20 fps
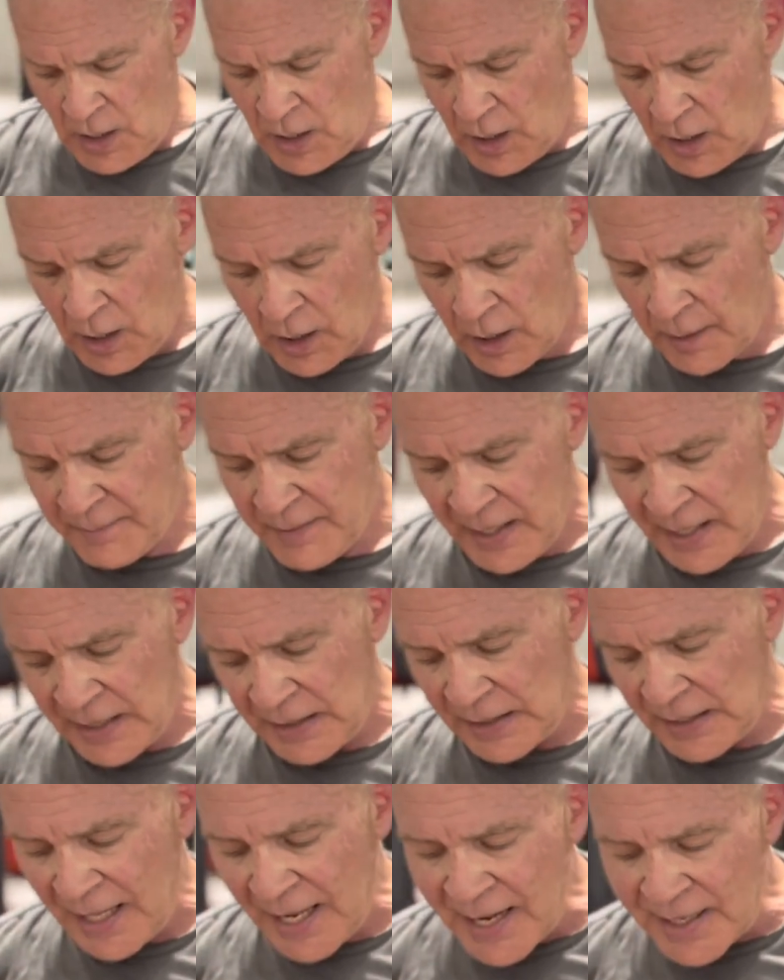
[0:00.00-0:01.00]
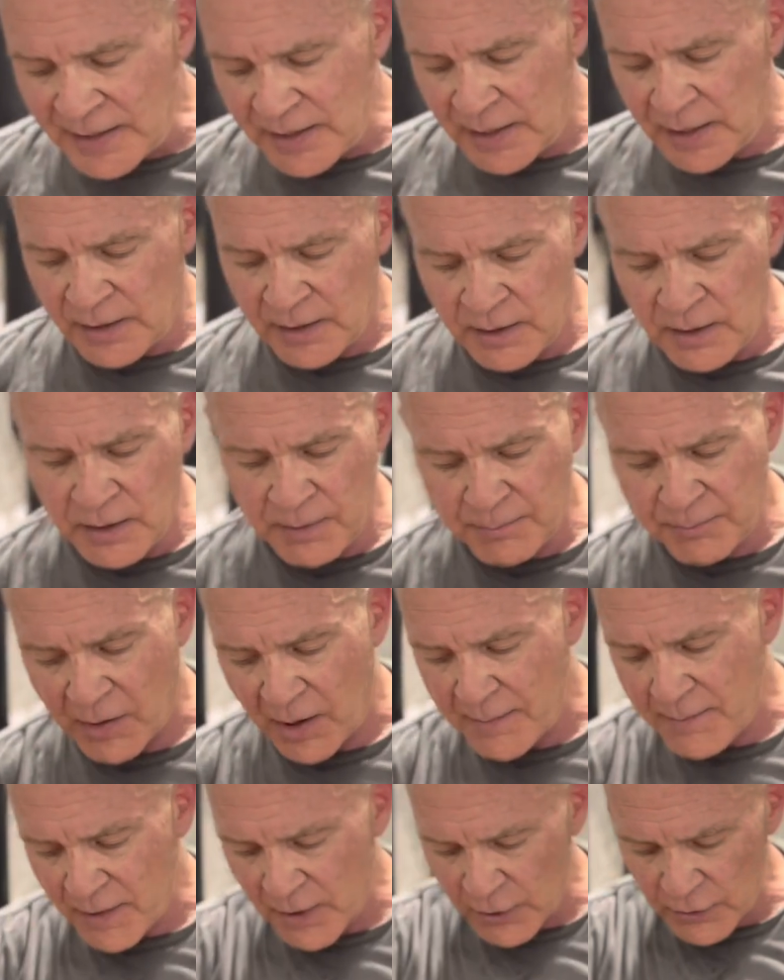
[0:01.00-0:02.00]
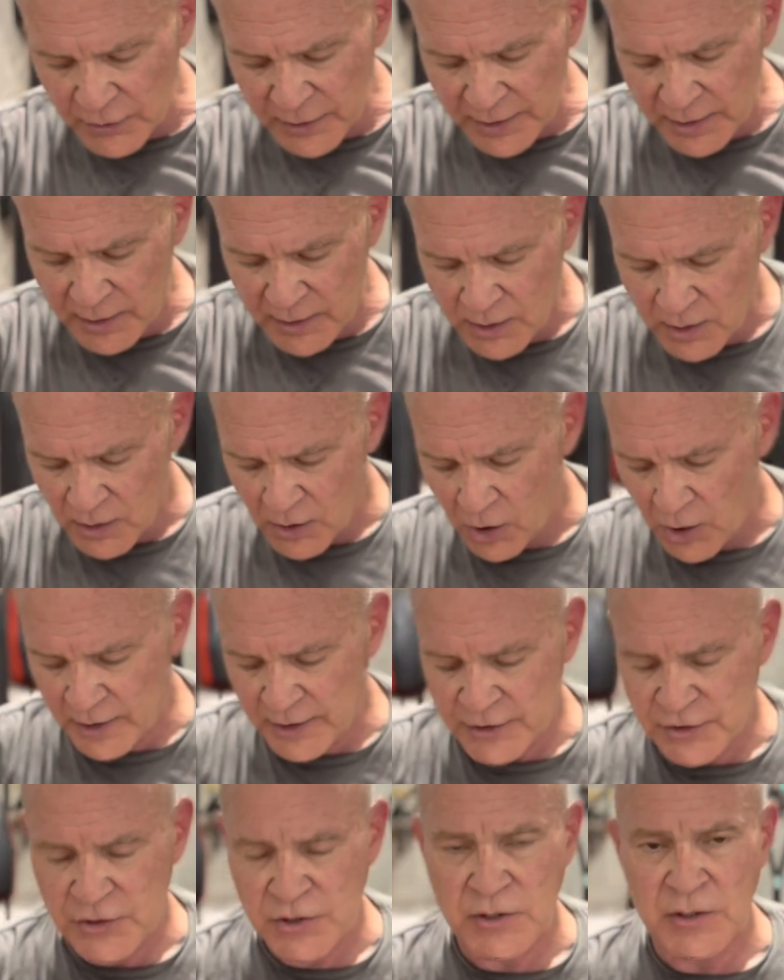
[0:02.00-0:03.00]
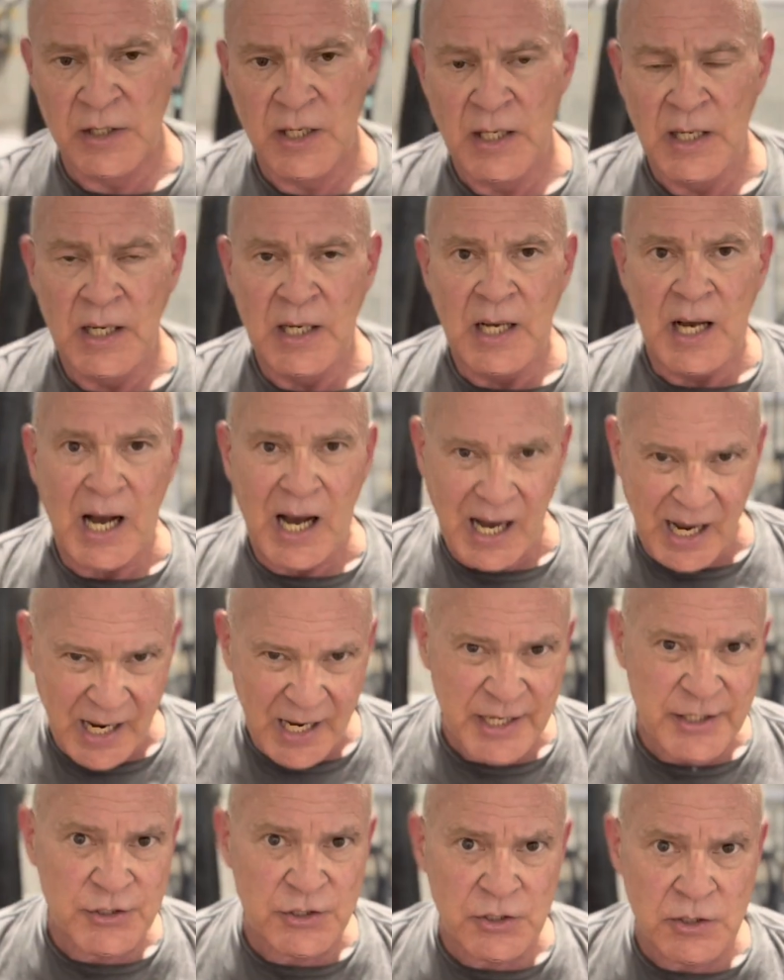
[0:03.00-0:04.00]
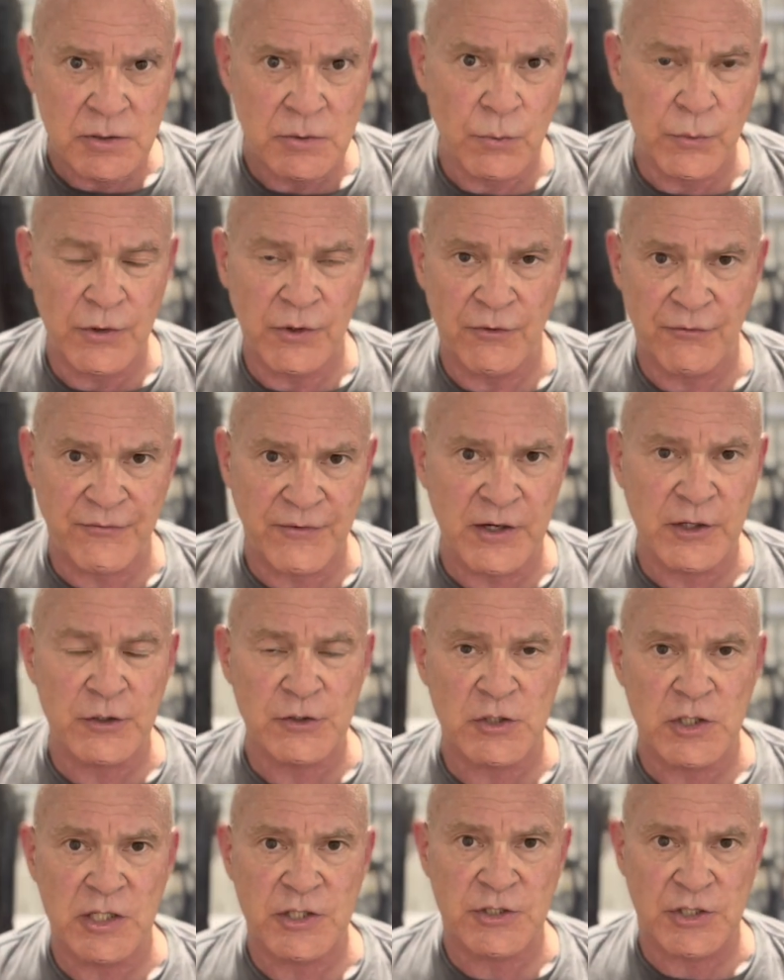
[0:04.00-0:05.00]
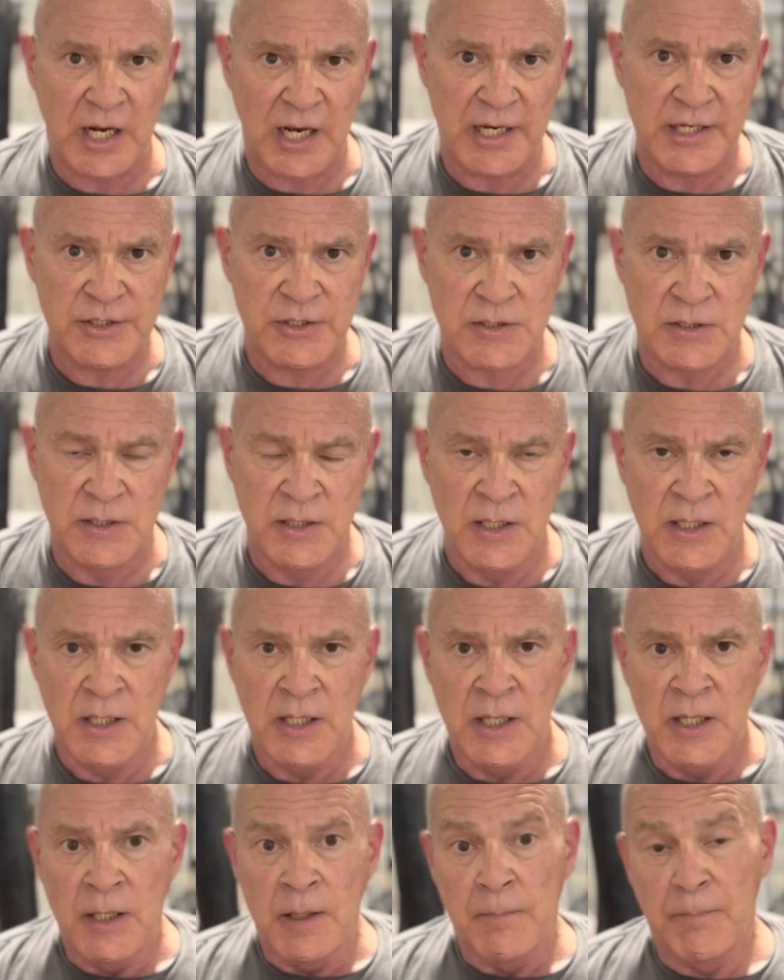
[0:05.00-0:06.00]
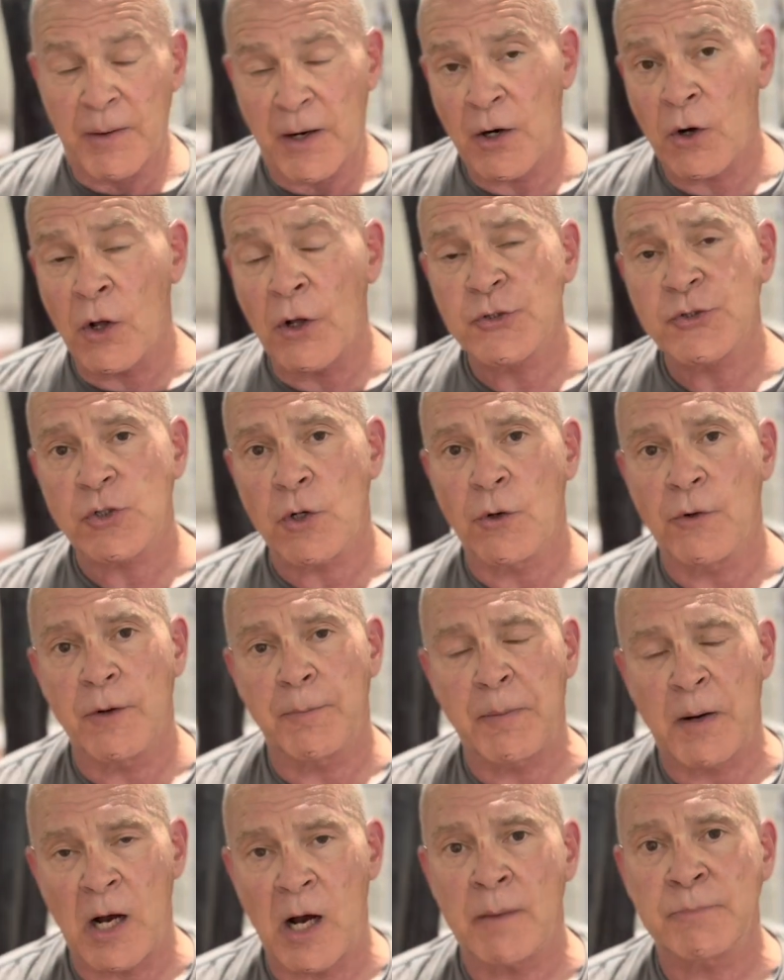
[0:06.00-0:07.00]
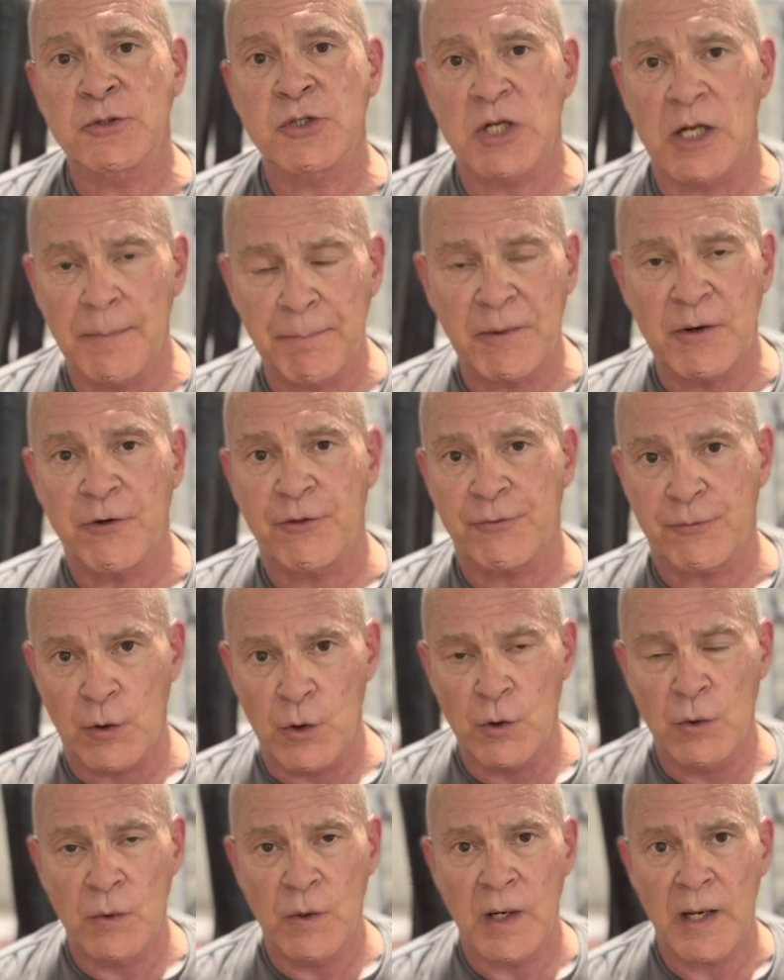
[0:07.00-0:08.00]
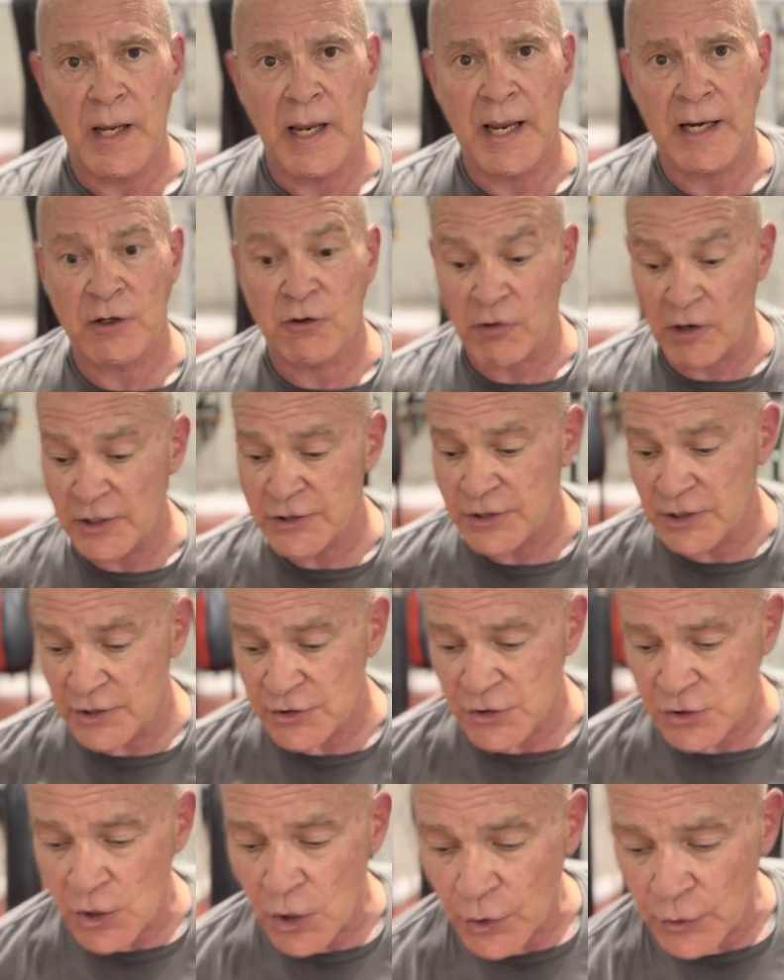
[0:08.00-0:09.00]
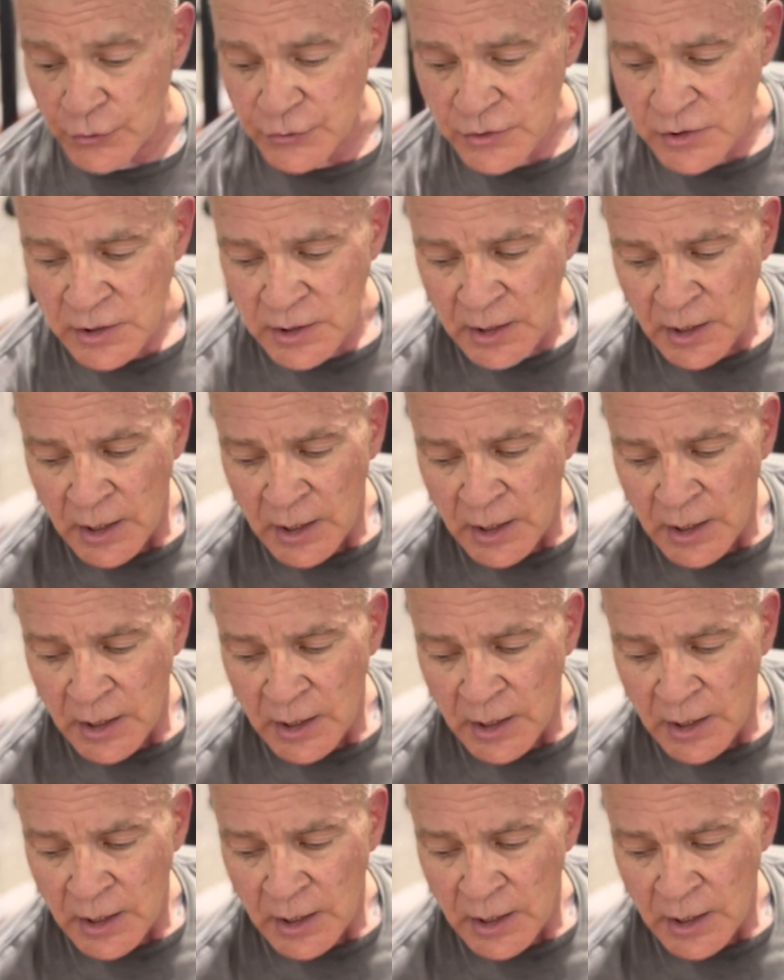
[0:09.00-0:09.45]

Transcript: um, and landing primarily on his eyes with your fingers in his eyes, but also the palm slipping through and crushing his nose.